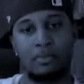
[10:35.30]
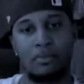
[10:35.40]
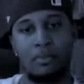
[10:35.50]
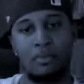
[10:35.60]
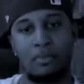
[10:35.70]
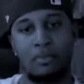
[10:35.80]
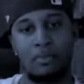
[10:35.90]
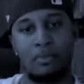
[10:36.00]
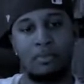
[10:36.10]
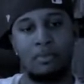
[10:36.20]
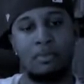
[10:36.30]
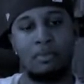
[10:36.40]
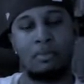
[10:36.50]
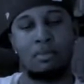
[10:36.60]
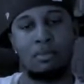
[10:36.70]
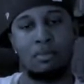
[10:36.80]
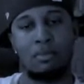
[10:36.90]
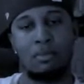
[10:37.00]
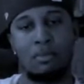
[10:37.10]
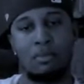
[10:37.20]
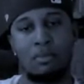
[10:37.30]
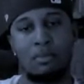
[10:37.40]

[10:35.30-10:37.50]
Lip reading: [no speech]